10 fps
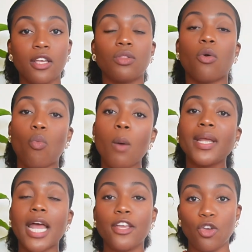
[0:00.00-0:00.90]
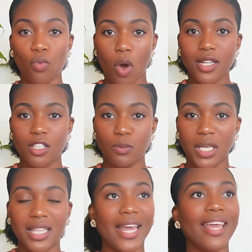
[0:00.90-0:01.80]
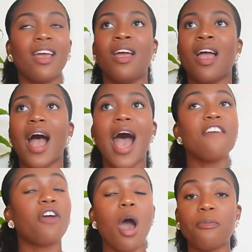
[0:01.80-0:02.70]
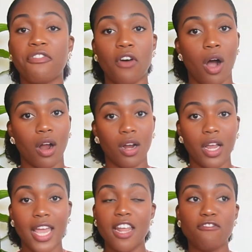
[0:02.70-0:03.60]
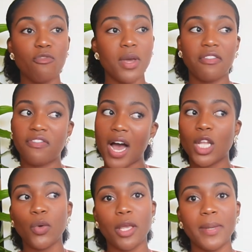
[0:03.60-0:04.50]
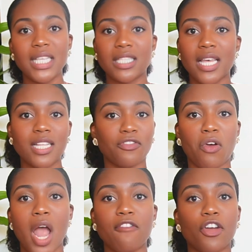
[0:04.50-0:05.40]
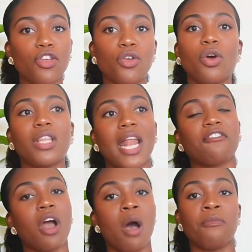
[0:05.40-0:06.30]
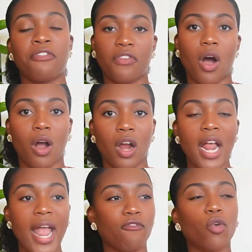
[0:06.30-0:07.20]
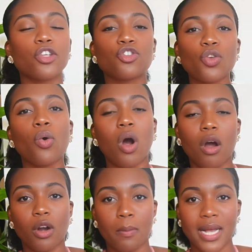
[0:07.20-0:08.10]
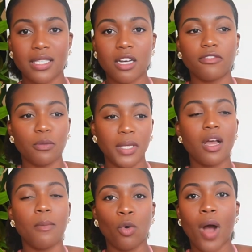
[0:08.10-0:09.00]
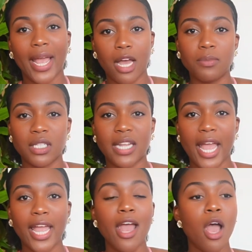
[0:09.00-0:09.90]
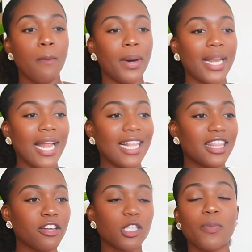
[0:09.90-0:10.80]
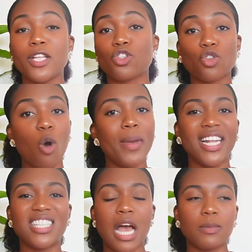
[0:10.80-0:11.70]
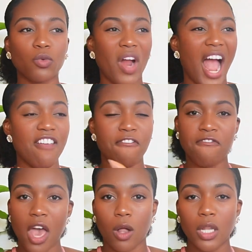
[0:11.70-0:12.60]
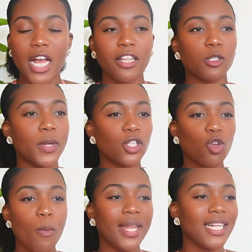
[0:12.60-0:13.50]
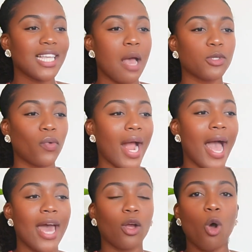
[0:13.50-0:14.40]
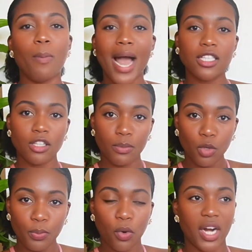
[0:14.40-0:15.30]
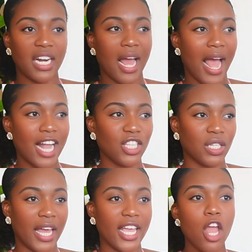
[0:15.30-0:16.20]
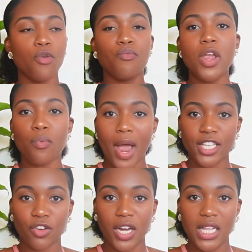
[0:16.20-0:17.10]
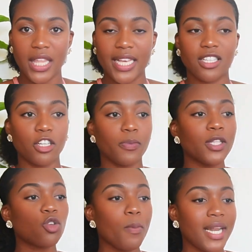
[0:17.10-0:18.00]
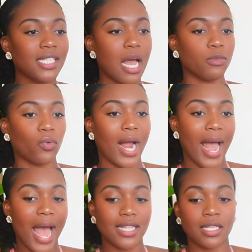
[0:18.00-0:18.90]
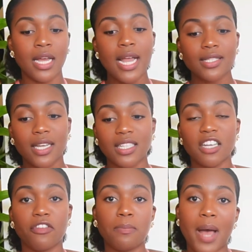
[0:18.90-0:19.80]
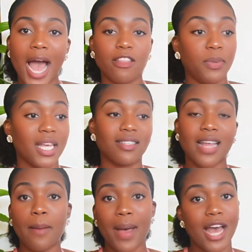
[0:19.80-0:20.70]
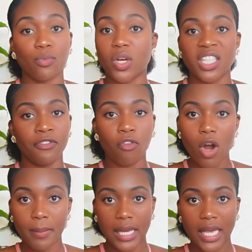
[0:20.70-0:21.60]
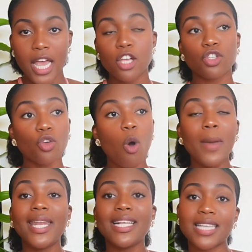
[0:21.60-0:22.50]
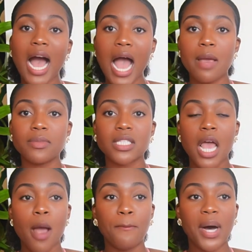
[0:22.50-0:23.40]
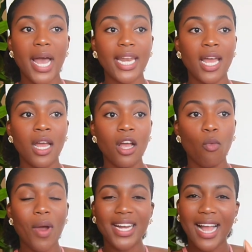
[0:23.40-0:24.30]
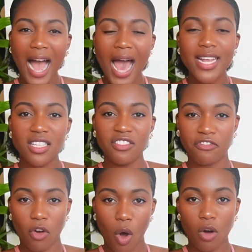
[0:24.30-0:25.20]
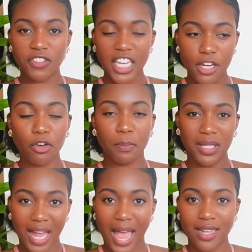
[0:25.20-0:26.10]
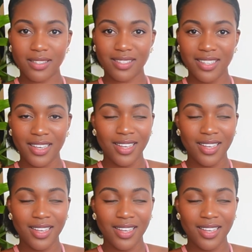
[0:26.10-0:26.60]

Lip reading: you, the woman that you want to be, like, I've come far. And if you've been following me since forever, you know that I've come far. I've worked so hard on myself to become who I am today, but there's been so many times where I fell. There's been so many times where I had to go back to the mood board and I had to rewrite certain things. There's been so many times where I had to take a different path because that path wasn't for me. So many times. But when God is involved in your plans,